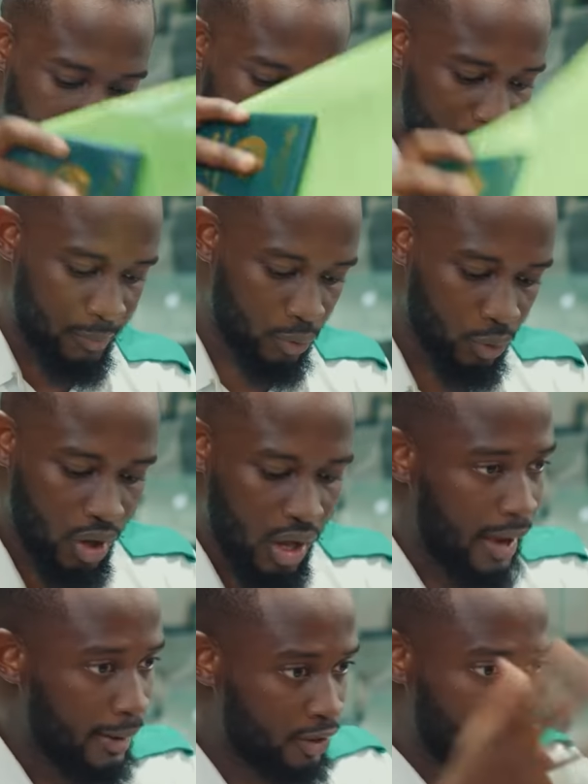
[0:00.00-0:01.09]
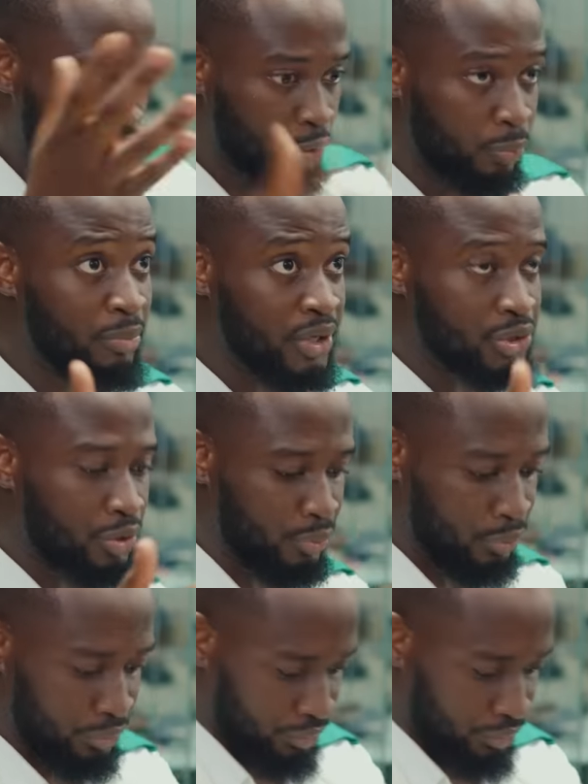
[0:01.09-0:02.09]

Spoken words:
young people, I don't want you to put me in trouble.